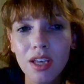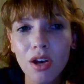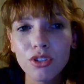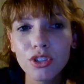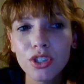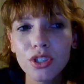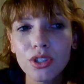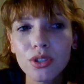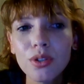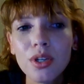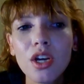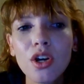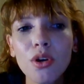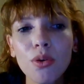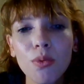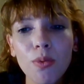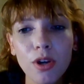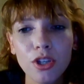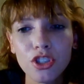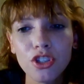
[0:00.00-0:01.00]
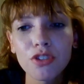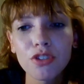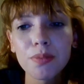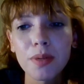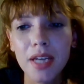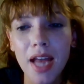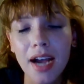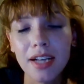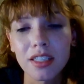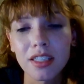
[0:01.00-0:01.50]
tells you once you've
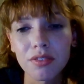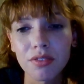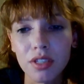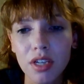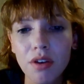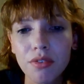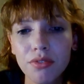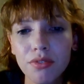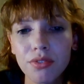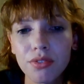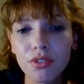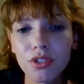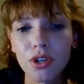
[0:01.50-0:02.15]
been active enough.